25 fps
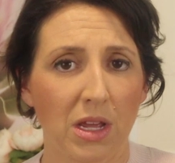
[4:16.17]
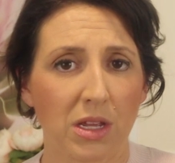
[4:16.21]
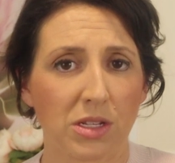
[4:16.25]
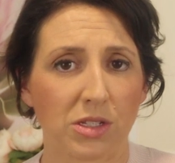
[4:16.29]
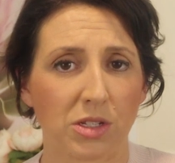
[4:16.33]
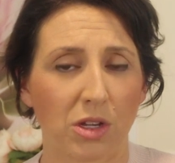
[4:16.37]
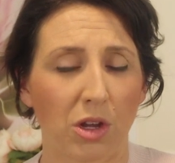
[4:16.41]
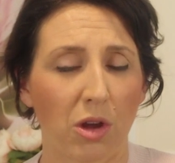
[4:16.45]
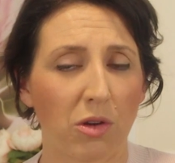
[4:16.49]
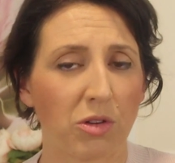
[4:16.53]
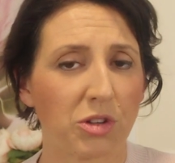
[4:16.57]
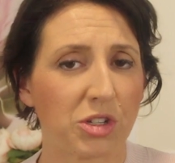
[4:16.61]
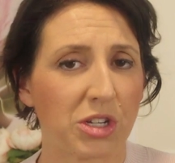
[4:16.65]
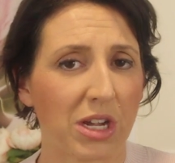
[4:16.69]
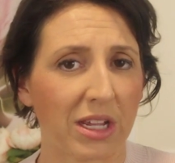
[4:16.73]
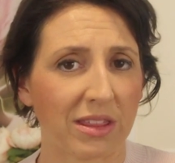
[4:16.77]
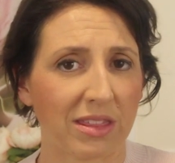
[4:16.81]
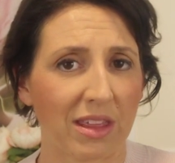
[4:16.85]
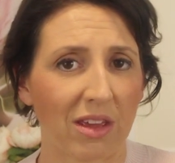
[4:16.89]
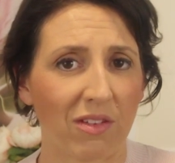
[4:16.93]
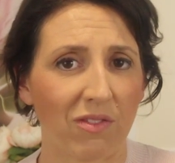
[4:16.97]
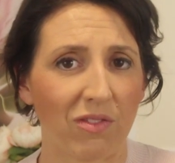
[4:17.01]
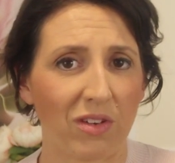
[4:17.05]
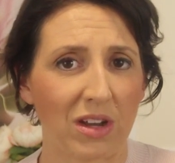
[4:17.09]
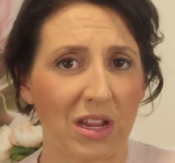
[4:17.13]
So go and check
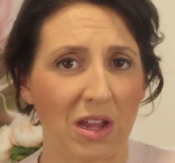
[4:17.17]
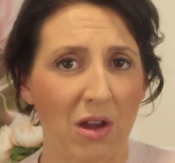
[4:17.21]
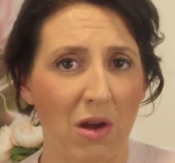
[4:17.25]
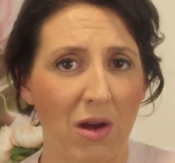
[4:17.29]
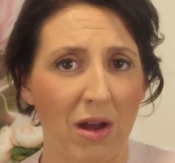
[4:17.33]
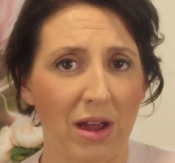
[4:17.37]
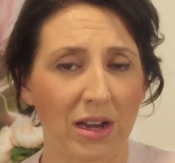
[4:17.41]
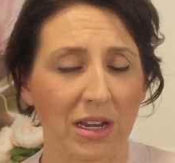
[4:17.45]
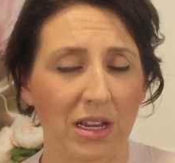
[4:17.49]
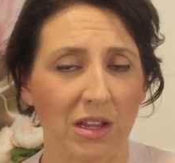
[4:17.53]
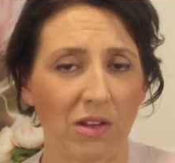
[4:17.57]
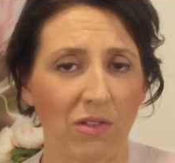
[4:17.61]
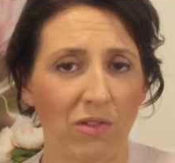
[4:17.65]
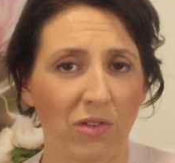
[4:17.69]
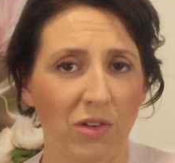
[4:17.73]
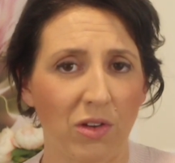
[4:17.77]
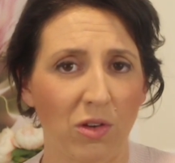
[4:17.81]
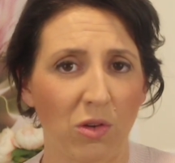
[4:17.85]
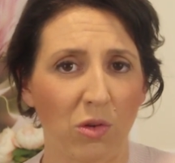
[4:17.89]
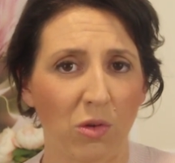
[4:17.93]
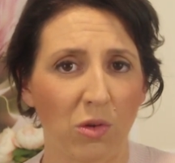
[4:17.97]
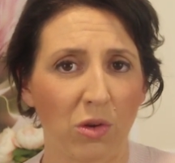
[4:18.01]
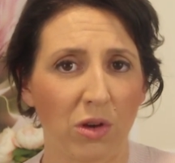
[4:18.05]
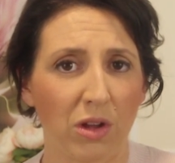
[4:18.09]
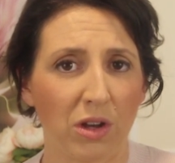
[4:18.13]
that video out if
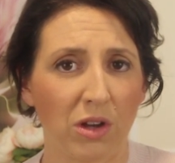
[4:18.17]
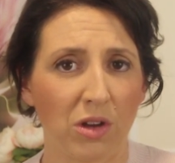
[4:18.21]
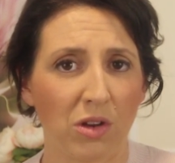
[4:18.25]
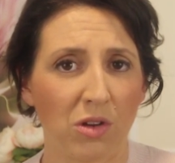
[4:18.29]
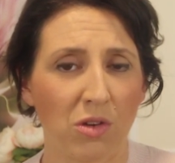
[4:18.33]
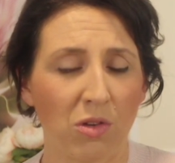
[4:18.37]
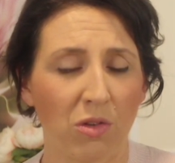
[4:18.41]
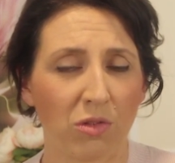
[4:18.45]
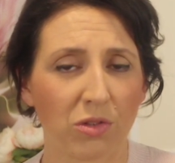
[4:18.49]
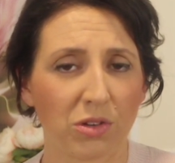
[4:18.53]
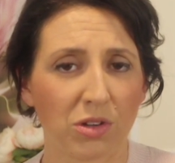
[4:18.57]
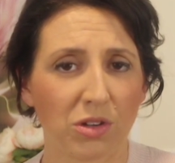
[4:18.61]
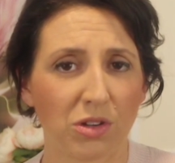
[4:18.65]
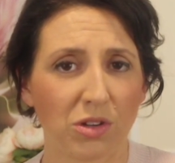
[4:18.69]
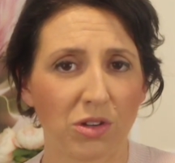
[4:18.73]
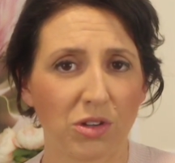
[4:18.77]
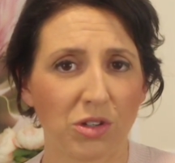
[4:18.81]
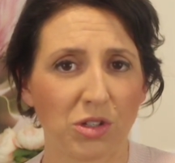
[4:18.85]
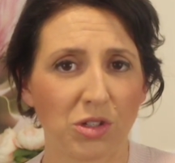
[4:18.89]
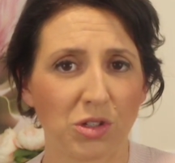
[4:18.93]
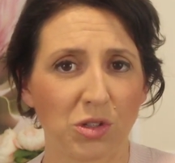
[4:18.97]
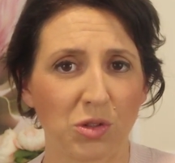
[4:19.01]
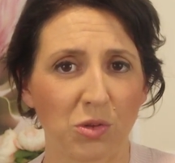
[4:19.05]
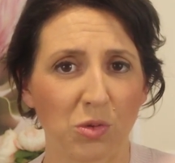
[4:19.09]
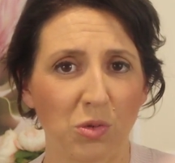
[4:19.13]
you're not
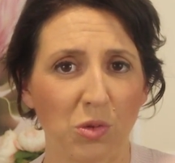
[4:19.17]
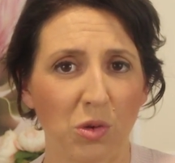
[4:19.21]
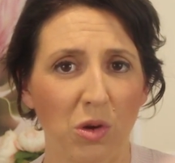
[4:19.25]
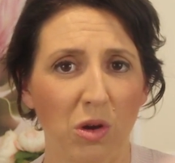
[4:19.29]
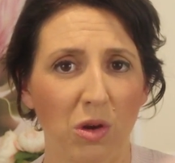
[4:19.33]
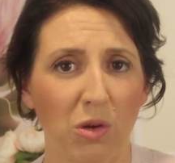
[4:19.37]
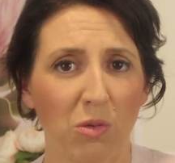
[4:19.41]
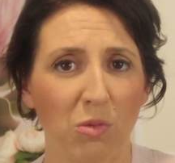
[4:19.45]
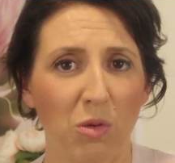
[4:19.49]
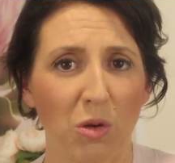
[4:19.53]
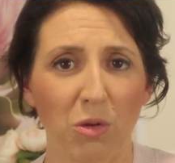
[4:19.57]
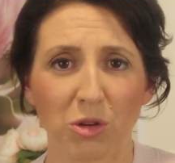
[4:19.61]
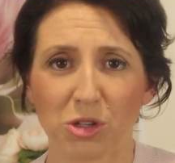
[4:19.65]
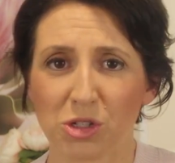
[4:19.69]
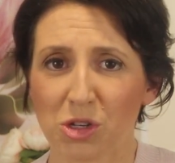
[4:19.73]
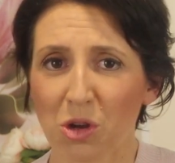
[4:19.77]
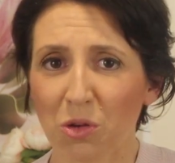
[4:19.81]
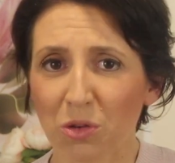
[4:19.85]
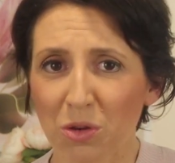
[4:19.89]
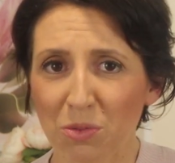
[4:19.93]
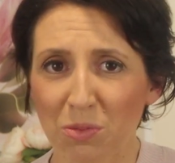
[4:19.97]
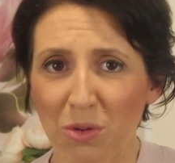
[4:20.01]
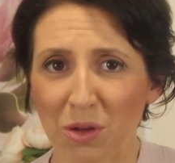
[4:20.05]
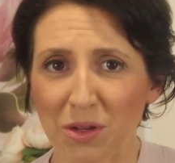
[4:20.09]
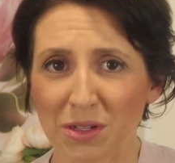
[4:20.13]
sure what
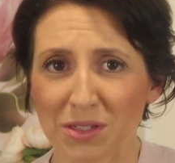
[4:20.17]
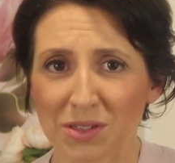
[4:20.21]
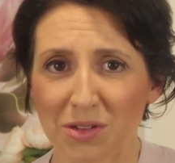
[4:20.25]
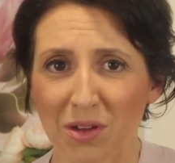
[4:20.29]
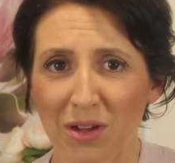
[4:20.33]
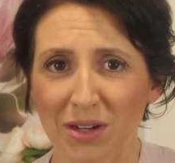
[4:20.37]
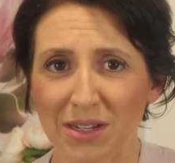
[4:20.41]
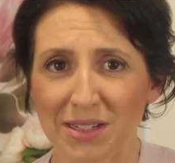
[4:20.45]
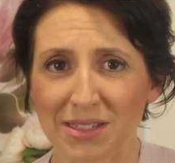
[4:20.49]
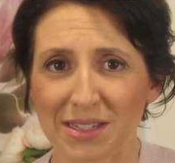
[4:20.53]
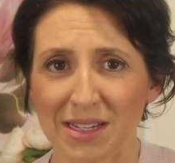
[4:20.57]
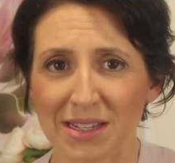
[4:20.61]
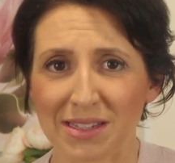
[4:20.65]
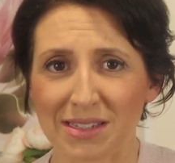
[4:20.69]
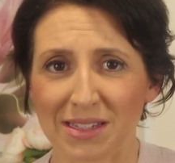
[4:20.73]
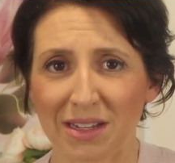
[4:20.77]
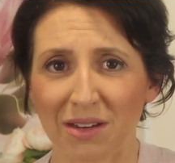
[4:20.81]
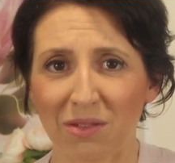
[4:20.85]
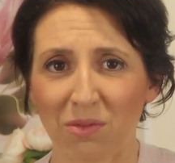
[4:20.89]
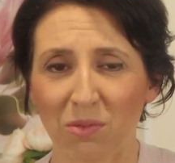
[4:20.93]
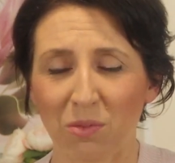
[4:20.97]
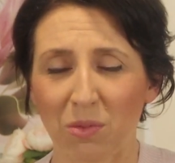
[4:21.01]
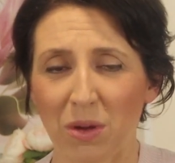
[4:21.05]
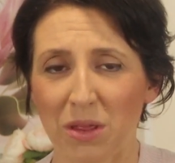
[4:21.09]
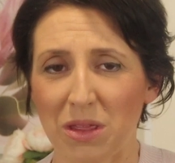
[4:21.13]
shoulder bursitis is
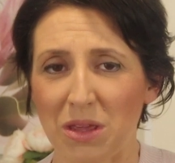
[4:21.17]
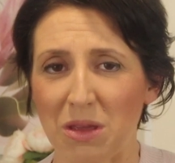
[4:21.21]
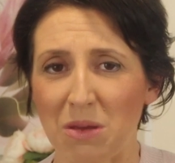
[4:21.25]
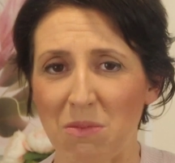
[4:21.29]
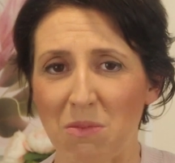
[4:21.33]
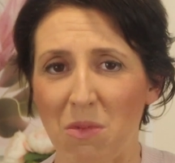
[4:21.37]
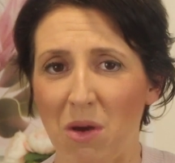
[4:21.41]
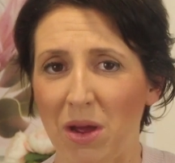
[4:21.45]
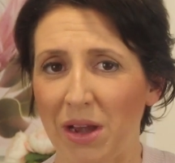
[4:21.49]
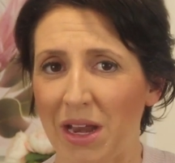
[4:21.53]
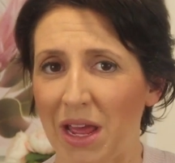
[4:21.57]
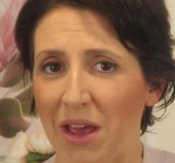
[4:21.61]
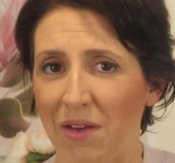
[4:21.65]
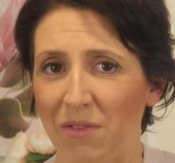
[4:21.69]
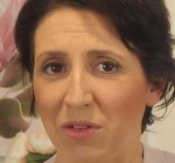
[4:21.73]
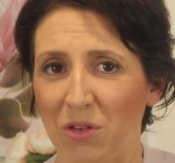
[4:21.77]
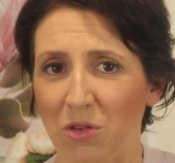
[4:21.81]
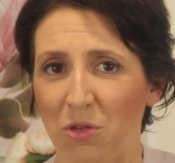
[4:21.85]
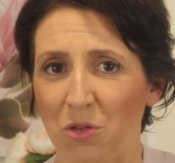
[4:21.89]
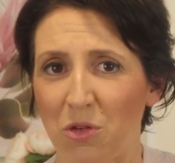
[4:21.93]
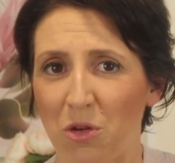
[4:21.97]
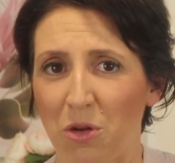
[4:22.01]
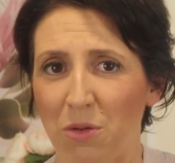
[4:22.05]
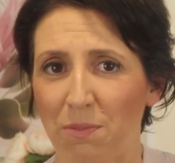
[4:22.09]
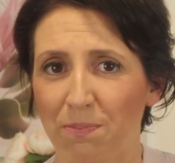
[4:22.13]
and whether you might have it
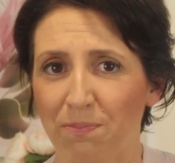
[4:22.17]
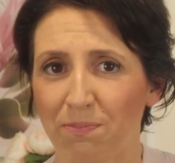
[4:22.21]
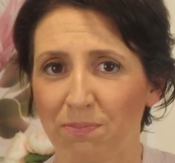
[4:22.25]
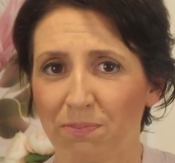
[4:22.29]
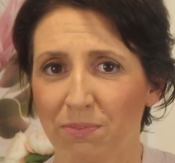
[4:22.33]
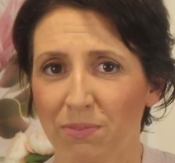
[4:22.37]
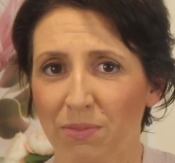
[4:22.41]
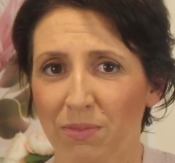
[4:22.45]
or not.